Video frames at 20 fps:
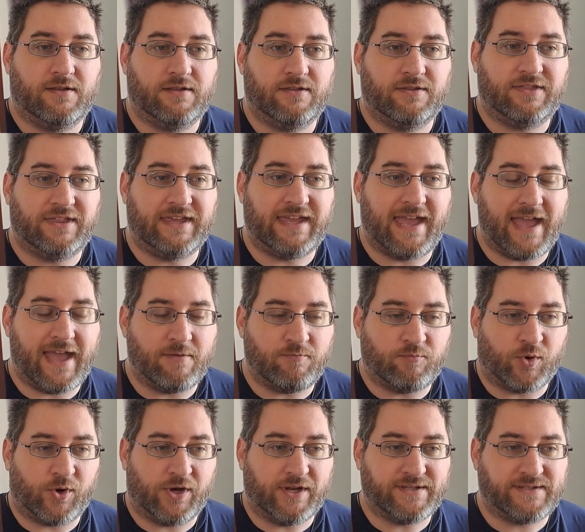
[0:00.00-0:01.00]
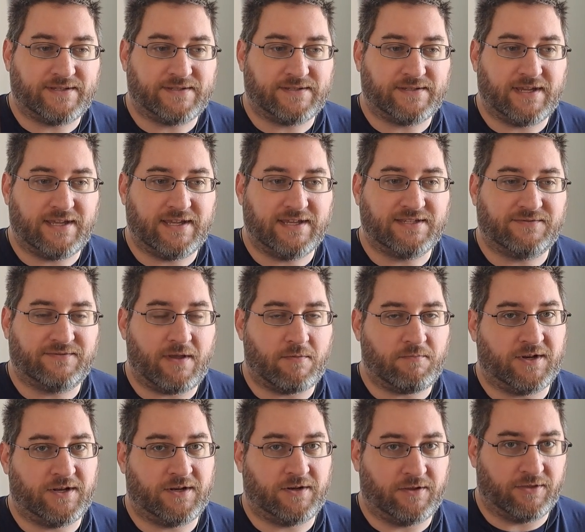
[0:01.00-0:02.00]
The Empress is
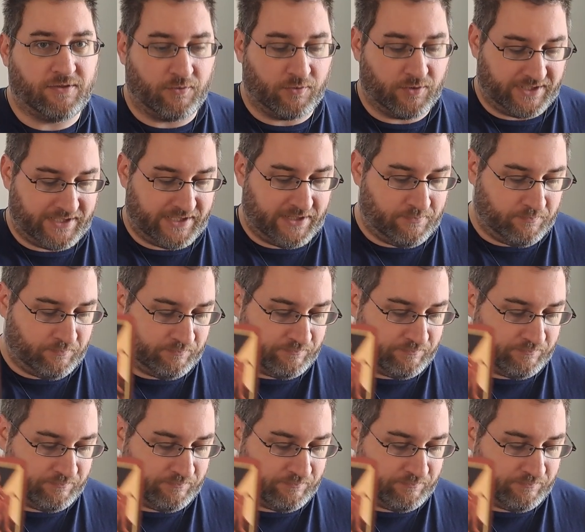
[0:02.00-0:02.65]
feminine authority.